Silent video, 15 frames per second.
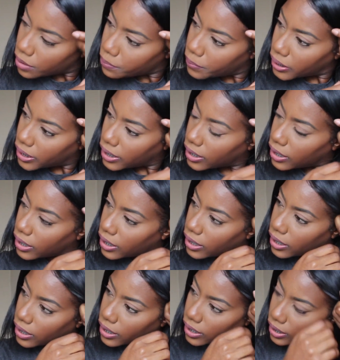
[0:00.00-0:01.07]

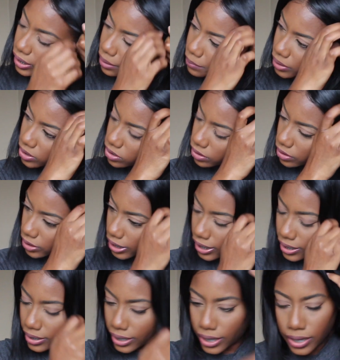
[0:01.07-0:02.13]
But let me show you
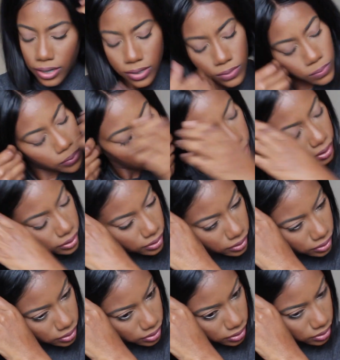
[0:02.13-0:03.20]
guys how this wig
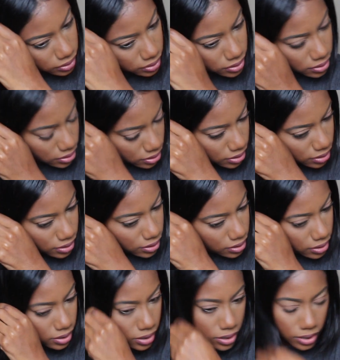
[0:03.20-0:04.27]
looks.
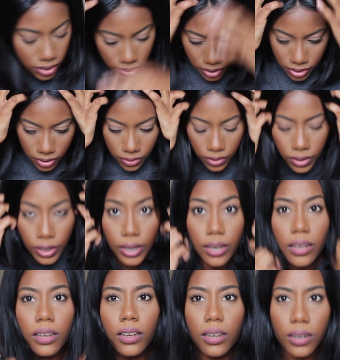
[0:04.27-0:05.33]

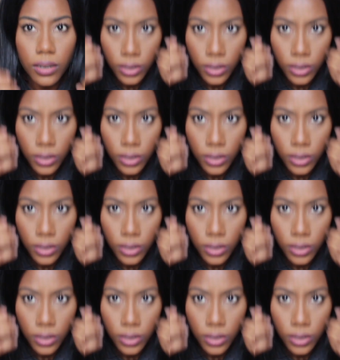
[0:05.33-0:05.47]
Like,